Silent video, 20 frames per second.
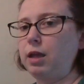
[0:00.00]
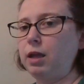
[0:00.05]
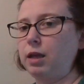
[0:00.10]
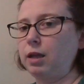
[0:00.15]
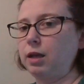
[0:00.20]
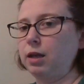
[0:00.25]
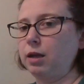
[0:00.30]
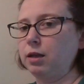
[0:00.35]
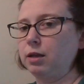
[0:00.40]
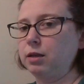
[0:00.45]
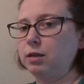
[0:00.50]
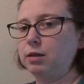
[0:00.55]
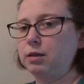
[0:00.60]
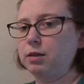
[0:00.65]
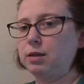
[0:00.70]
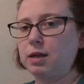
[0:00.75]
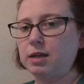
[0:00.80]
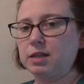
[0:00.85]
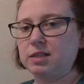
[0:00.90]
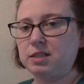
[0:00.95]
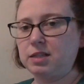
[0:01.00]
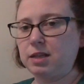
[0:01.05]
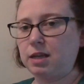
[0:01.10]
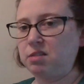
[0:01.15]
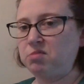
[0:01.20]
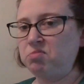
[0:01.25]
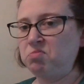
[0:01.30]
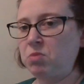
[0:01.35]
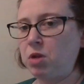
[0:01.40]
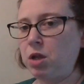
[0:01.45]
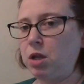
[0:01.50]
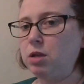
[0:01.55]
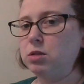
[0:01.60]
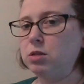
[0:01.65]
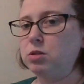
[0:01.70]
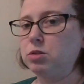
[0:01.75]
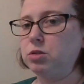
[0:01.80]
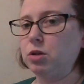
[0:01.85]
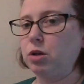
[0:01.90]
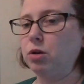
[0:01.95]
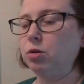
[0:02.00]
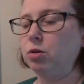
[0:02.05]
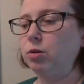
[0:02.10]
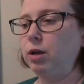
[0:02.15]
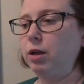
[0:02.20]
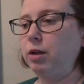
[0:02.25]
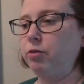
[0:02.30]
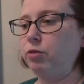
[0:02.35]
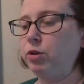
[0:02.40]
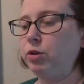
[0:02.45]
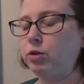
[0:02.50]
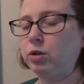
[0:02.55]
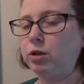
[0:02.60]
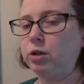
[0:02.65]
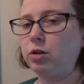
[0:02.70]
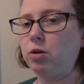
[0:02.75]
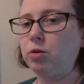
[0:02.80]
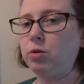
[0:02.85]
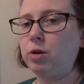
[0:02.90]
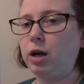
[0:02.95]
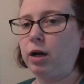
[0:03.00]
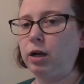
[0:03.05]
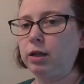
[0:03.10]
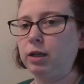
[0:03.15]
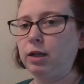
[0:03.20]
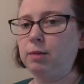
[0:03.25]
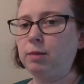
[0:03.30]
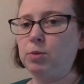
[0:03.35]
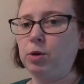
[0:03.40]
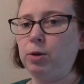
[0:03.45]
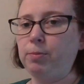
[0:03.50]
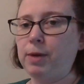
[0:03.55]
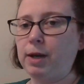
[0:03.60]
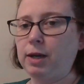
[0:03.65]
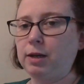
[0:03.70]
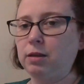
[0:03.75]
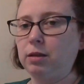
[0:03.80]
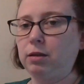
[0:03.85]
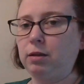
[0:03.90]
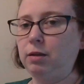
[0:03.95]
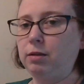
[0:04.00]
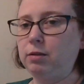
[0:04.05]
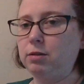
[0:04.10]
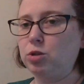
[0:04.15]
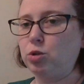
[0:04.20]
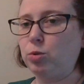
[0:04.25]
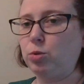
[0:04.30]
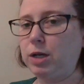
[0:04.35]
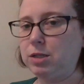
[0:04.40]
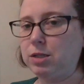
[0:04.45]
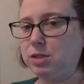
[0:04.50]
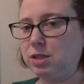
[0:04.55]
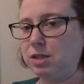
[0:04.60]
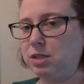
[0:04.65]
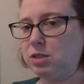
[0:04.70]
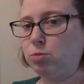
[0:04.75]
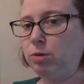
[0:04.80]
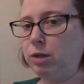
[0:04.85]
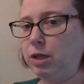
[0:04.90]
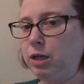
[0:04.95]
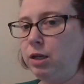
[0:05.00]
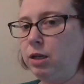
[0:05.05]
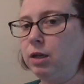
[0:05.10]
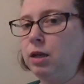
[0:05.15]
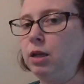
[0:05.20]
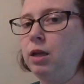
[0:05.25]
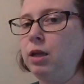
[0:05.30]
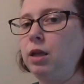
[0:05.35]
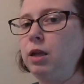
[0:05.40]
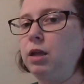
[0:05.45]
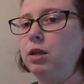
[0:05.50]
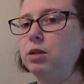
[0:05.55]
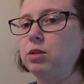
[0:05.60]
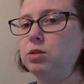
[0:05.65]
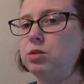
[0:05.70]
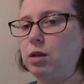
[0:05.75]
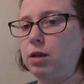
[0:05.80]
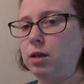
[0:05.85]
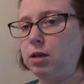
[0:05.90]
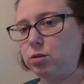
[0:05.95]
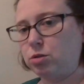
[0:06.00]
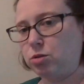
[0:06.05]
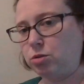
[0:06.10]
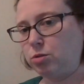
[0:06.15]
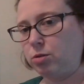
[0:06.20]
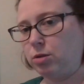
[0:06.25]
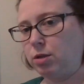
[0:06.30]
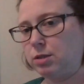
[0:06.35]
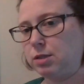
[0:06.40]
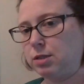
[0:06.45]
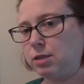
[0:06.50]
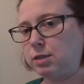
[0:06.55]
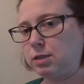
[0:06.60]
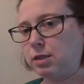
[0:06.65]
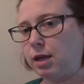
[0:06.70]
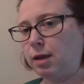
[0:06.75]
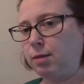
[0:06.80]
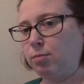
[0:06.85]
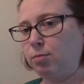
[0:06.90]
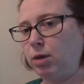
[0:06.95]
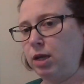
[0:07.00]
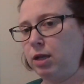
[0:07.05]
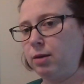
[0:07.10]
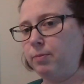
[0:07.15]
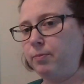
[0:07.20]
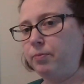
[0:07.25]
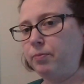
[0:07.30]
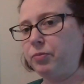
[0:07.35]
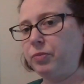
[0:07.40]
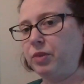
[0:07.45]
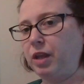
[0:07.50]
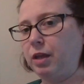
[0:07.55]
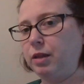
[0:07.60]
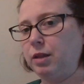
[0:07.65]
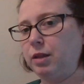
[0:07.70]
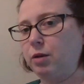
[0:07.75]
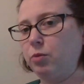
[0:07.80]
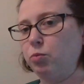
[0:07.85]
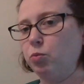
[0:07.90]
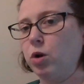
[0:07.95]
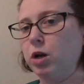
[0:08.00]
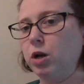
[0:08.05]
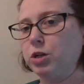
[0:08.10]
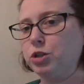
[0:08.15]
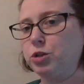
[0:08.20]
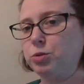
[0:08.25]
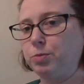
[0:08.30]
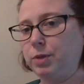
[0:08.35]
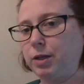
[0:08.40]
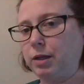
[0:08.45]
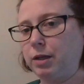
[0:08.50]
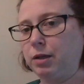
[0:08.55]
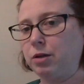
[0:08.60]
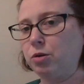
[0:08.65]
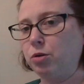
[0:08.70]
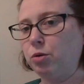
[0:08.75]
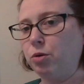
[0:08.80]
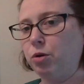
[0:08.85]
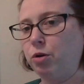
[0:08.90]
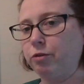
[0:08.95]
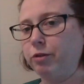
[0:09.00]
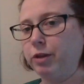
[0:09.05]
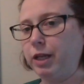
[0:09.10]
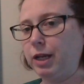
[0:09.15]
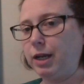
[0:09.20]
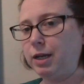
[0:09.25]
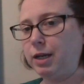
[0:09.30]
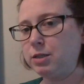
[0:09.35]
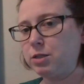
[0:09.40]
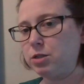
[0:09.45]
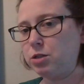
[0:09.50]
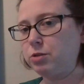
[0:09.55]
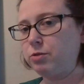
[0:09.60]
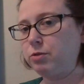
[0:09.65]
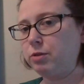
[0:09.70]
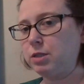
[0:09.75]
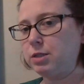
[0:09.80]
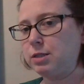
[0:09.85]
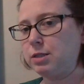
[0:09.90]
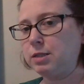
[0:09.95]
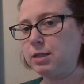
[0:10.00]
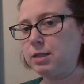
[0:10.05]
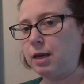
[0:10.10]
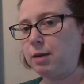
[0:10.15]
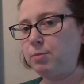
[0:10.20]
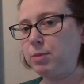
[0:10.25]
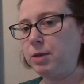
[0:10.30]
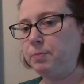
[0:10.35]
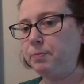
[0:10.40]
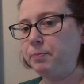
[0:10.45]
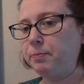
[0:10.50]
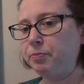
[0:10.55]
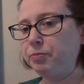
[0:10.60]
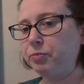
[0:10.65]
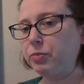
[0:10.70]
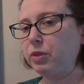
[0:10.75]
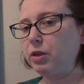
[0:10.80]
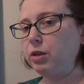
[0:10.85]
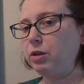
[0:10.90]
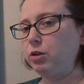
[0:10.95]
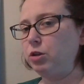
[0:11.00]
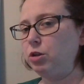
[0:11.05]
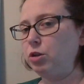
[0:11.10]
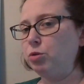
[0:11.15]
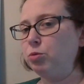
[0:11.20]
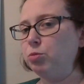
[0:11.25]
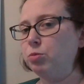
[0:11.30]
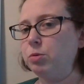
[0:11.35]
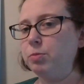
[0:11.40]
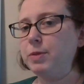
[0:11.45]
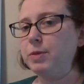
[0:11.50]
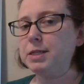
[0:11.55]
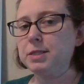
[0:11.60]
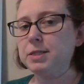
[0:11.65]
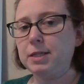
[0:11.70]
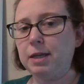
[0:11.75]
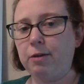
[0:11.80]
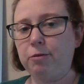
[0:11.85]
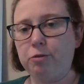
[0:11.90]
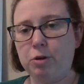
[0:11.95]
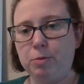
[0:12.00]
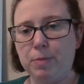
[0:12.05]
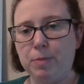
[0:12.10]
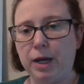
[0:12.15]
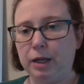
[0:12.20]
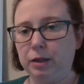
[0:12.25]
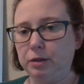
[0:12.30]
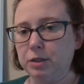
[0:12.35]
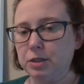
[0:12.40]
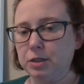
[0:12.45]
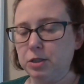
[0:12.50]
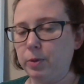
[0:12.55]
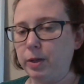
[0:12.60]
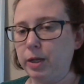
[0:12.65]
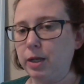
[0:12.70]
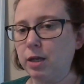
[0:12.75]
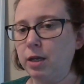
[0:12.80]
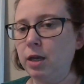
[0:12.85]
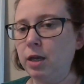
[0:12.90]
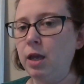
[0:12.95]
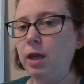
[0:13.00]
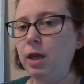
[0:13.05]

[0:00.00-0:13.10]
and that's it. So if you could go on Get More Math twice this week, do this assignment, and then watch me go over the answers for this assignment, you will be set for math this week.